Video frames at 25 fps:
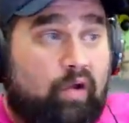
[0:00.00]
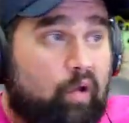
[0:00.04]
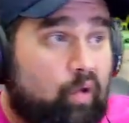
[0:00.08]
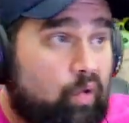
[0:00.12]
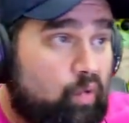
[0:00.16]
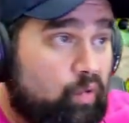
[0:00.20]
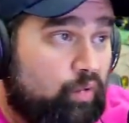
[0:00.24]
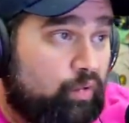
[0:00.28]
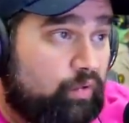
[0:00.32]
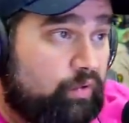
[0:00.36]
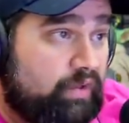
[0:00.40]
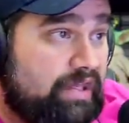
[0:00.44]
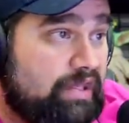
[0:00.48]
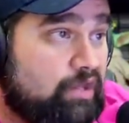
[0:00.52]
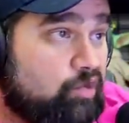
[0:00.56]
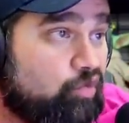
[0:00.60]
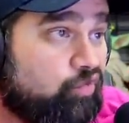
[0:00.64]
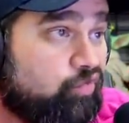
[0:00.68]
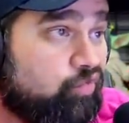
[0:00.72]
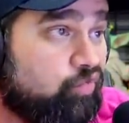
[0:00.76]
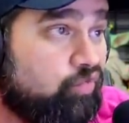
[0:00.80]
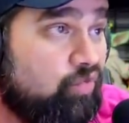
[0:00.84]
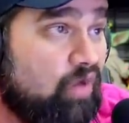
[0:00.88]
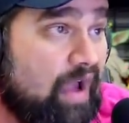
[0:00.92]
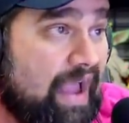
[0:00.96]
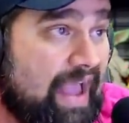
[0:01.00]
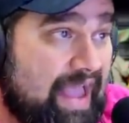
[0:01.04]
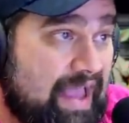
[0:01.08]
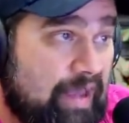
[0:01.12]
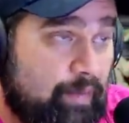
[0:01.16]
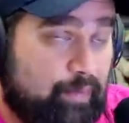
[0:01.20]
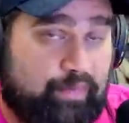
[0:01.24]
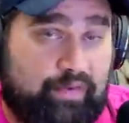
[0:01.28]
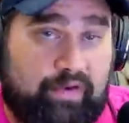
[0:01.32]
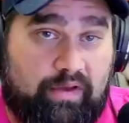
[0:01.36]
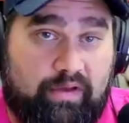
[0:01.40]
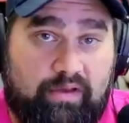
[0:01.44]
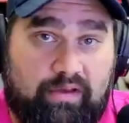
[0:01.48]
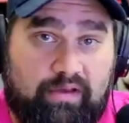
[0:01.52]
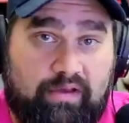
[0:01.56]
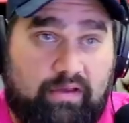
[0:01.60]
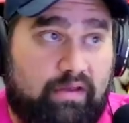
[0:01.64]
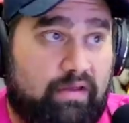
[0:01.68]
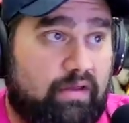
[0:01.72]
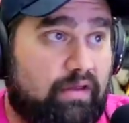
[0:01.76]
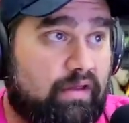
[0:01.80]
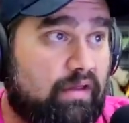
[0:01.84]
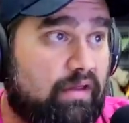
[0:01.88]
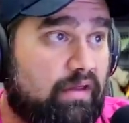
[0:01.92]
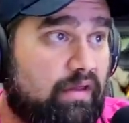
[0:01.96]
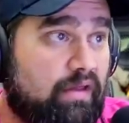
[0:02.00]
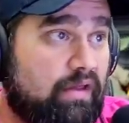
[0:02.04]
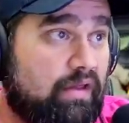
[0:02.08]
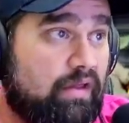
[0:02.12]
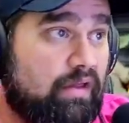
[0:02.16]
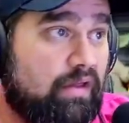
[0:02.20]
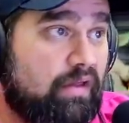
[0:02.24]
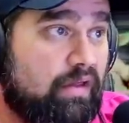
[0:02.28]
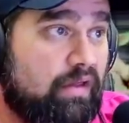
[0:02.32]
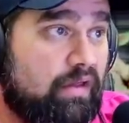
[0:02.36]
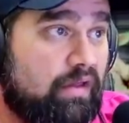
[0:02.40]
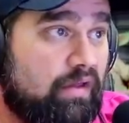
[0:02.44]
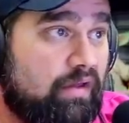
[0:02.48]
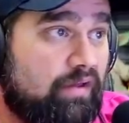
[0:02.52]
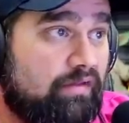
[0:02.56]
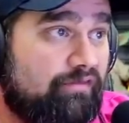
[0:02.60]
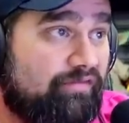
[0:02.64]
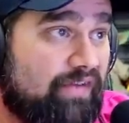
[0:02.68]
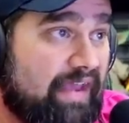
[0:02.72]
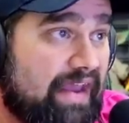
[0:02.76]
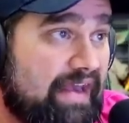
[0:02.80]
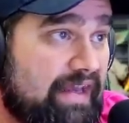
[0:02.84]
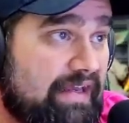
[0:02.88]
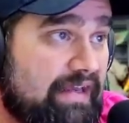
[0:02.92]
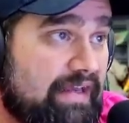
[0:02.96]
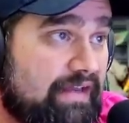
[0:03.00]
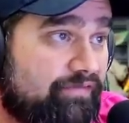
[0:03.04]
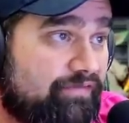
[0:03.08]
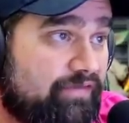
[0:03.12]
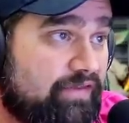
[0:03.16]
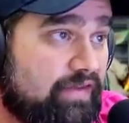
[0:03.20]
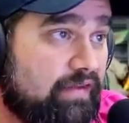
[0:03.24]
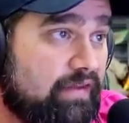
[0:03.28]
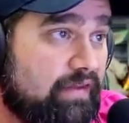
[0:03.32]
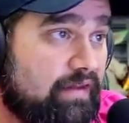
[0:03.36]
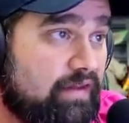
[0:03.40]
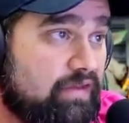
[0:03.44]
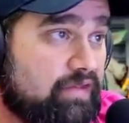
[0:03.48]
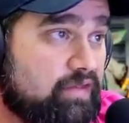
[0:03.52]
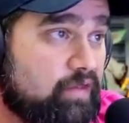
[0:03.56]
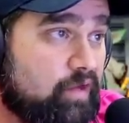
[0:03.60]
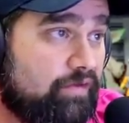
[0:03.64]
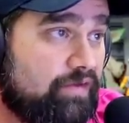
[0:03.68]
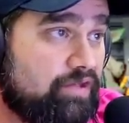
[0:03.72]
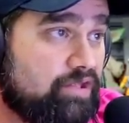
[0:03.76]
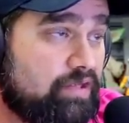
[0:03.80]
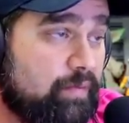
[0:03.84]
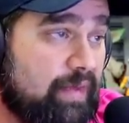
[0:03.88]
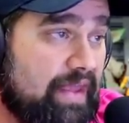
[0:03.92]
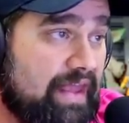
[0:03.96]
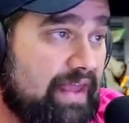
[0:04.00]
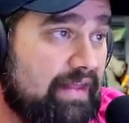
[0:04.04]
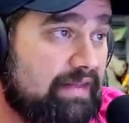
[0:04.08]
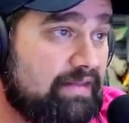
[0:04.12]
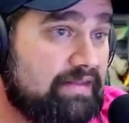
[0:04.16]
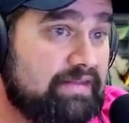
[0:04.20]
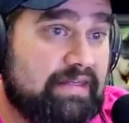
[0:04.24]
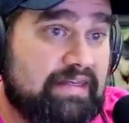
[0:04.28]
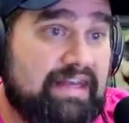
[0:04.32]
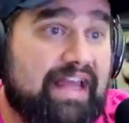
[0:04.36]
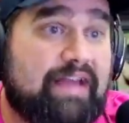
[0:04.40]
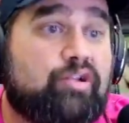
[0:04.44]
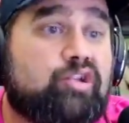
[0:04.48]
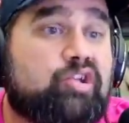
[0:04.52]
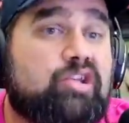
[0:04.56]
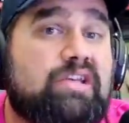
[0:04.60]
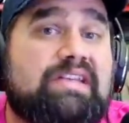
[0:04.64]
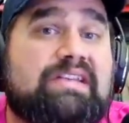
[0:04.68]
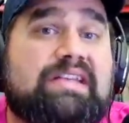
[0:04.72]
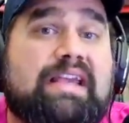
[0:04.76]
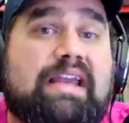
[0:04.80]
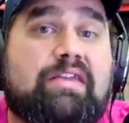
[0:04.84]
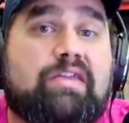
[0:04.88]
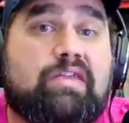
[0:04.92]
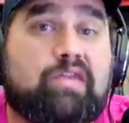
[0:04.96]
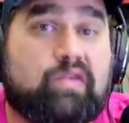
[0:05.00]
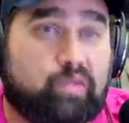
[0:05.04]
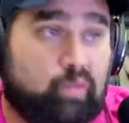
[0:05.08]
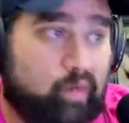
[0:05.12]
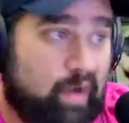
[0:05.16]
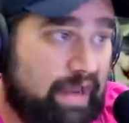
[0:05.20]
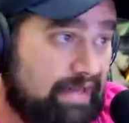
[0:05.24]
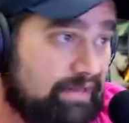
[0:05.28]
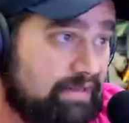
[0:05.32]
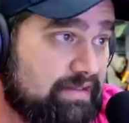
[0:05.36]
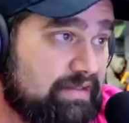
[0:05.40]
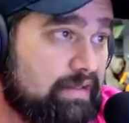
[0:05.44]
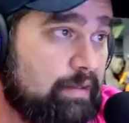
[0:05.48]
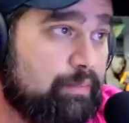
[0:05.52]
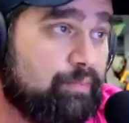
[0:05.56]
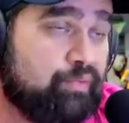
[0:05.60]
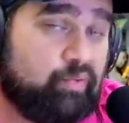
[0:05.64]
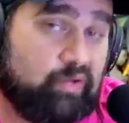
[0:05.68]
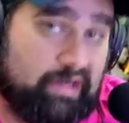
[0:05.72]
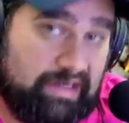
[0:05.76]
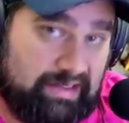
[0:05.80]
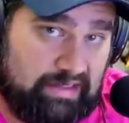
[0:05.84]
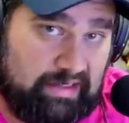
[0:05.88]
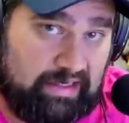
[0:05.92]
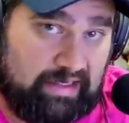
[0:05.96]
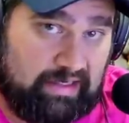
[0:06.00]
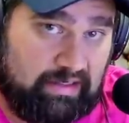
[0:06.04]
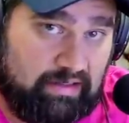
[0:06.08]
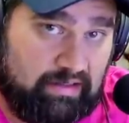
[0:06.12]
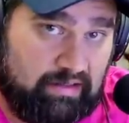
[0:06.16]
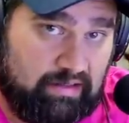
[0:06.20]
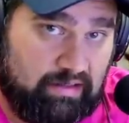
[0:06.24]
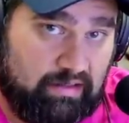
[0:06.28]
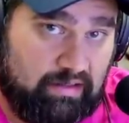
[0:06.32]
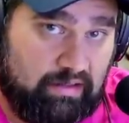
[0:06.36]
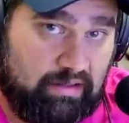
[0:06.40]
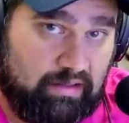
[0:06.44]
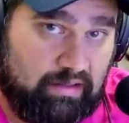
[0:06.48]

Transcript: Holy crap! Fighting that till the conservatorship ends. Now she's a threat to Britney.